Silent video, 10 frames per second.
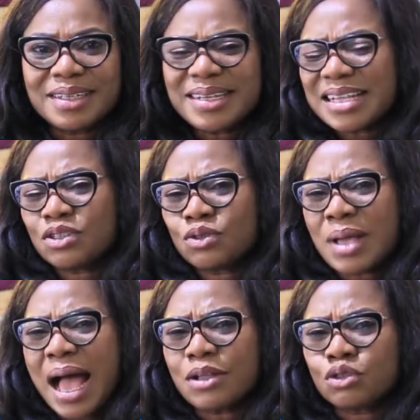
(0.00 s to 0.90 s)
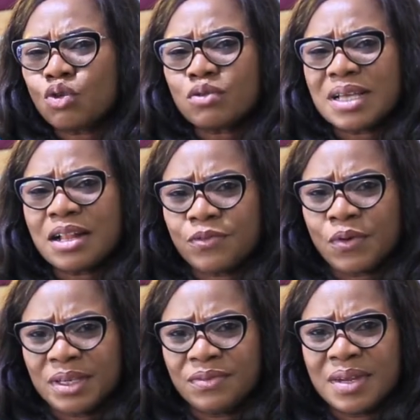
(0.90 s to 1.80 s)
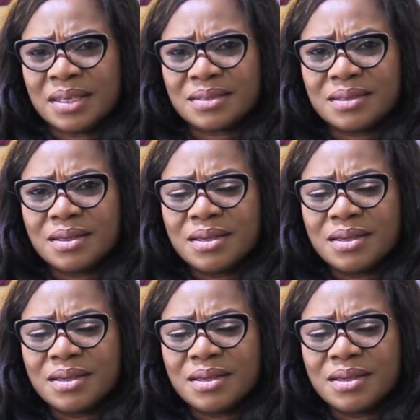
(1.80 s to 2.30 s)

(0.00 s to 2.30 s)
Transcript: That's total forgiveness.